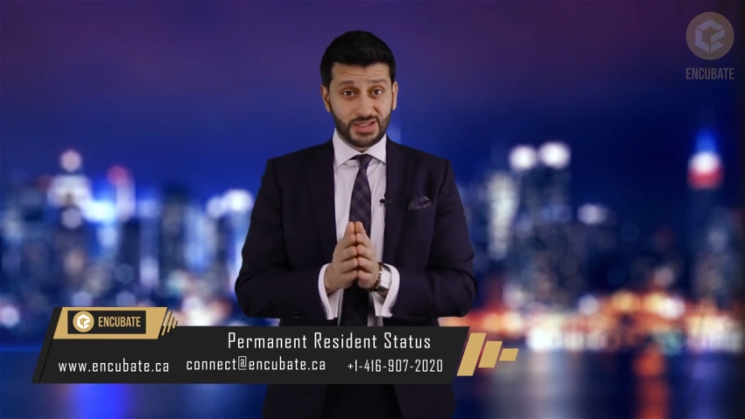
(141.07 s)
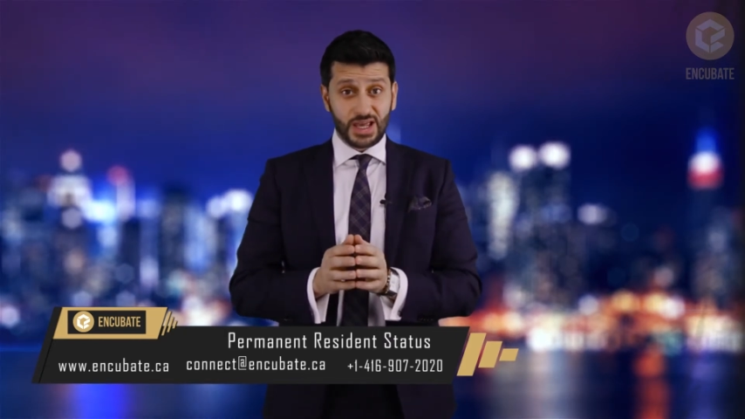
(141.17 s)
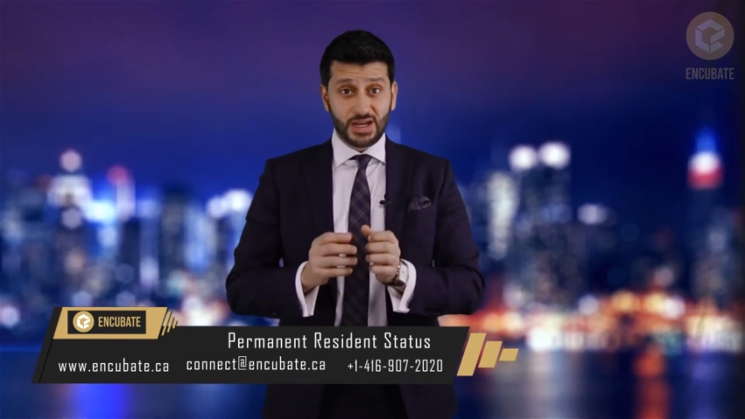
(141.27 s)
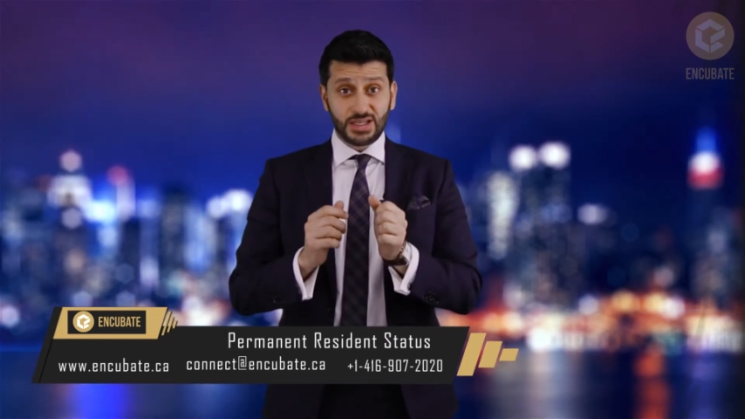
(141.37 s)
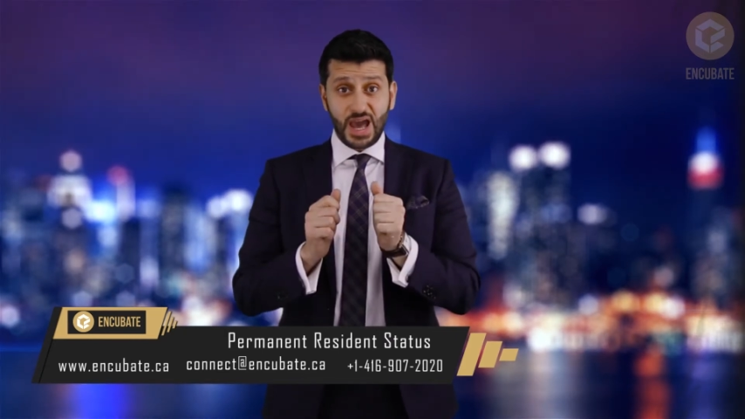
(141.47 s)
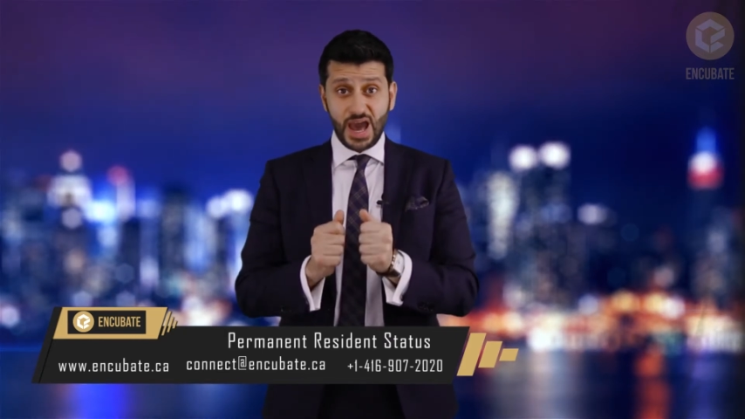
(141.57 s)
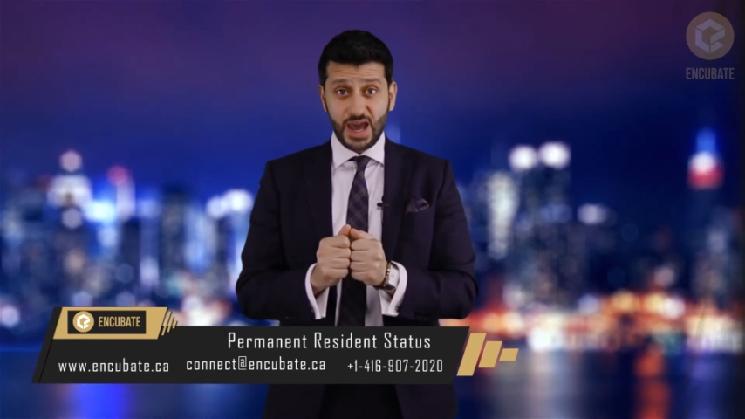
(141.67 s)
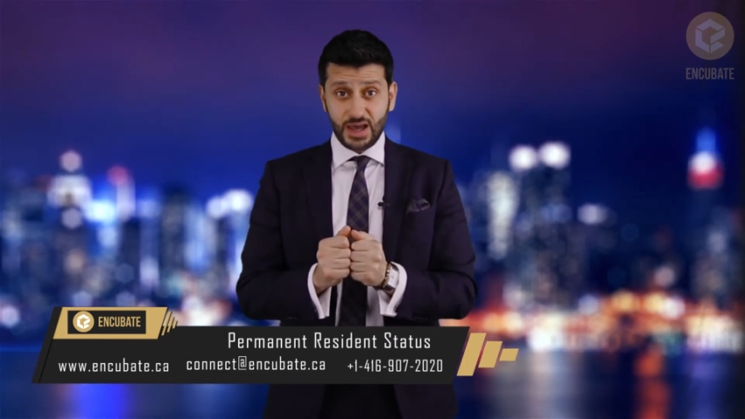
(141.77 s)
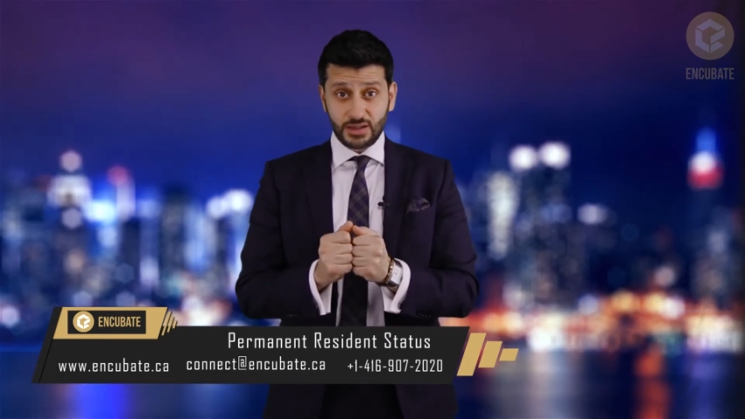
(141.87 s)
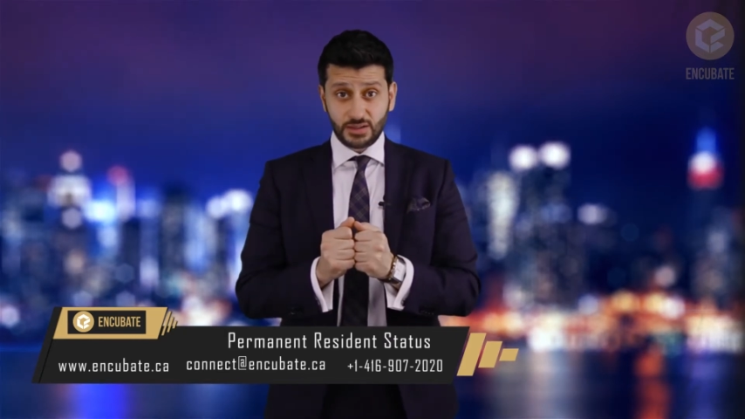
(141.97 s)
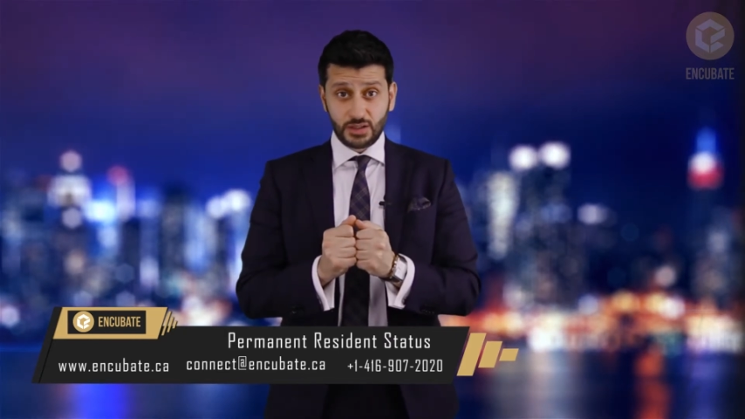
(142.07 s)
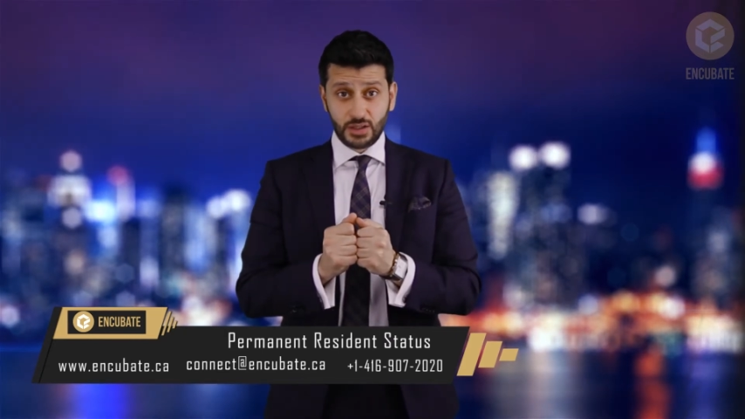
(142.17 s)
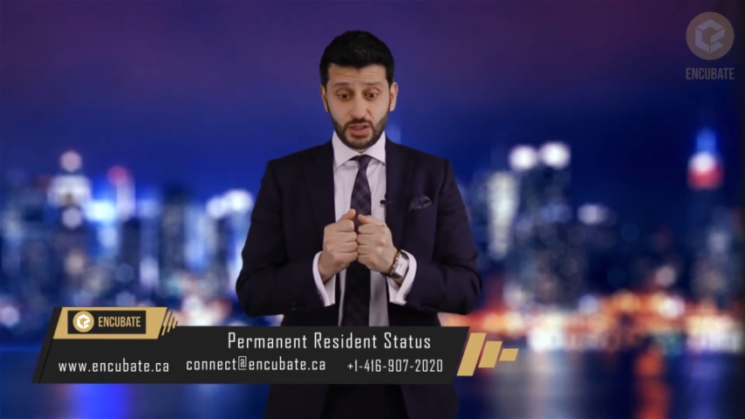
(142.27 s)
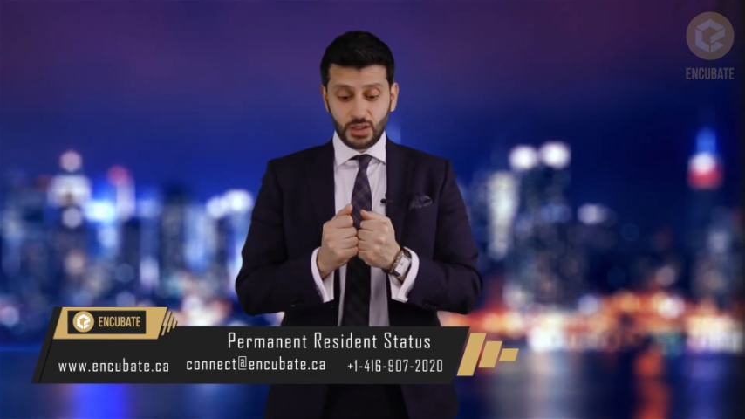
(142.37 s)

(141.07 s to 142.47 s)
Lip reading: status has